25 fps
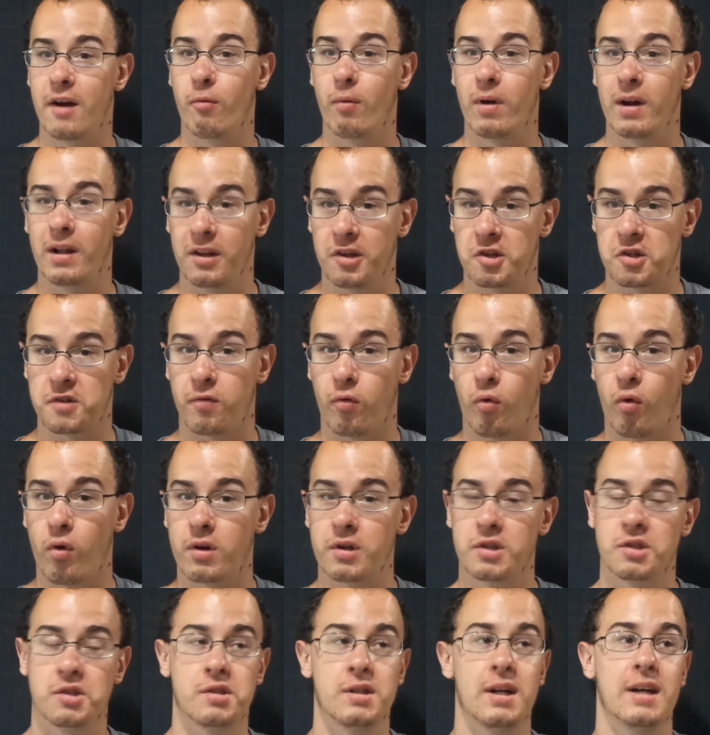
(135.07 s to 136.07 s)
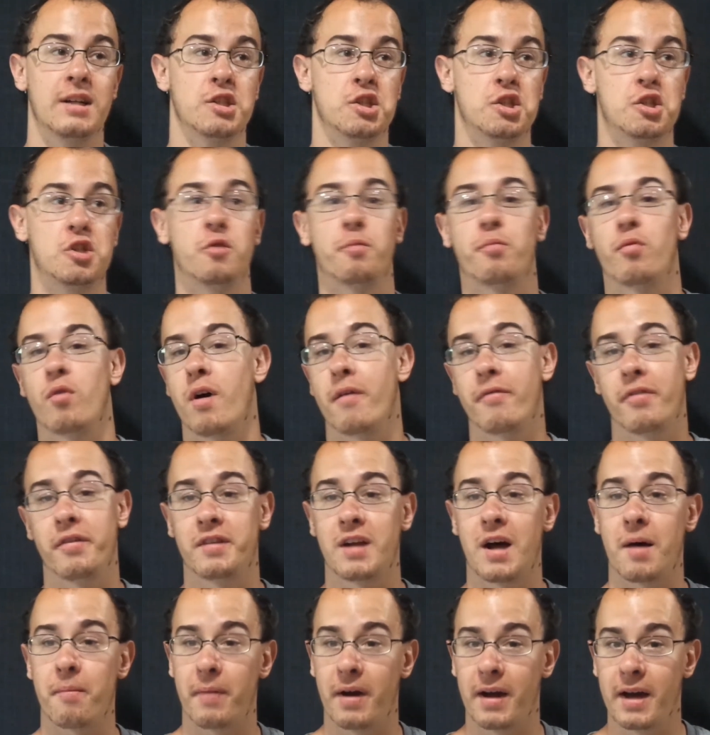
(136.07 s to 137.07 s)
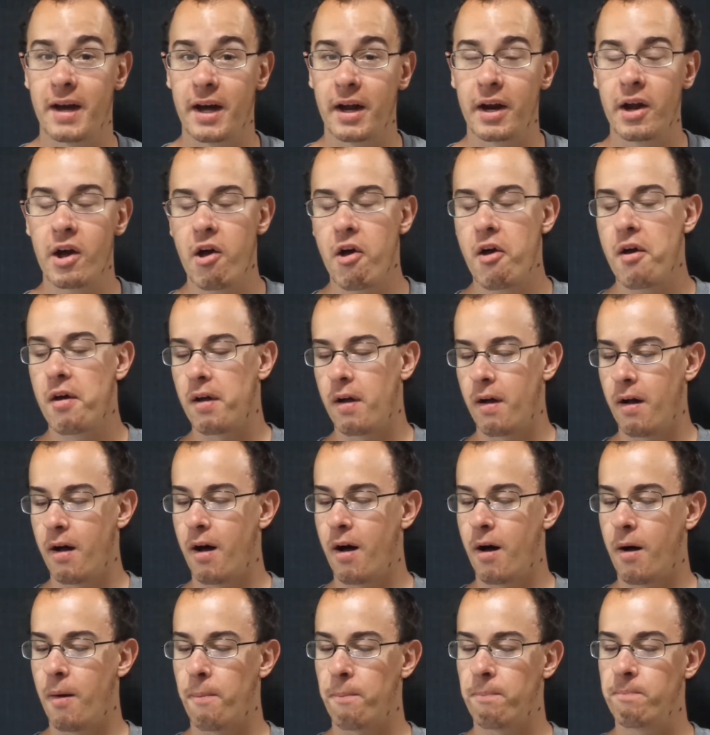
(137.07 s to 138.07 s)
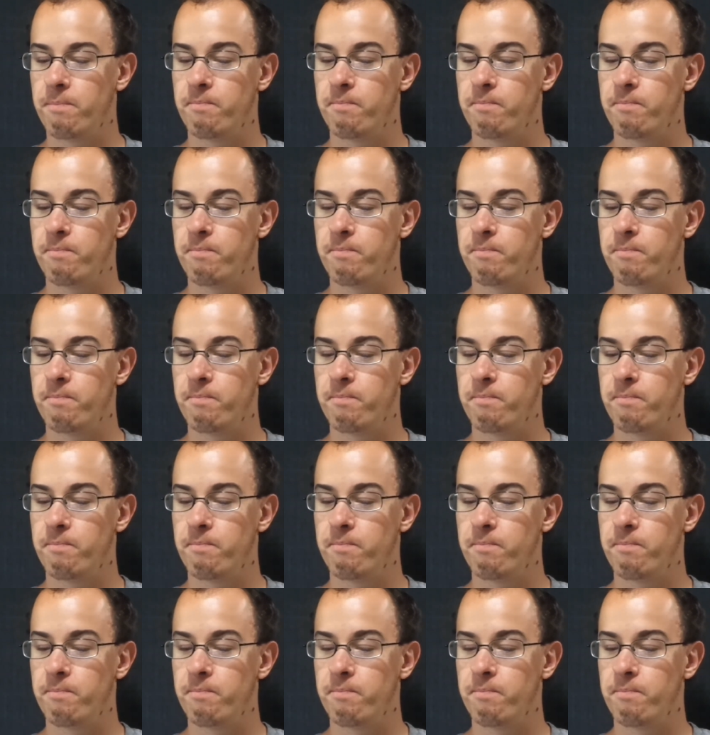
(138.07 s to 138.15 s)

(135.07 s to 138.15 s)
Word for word: write a list for because it's not super off the top of my head. Um,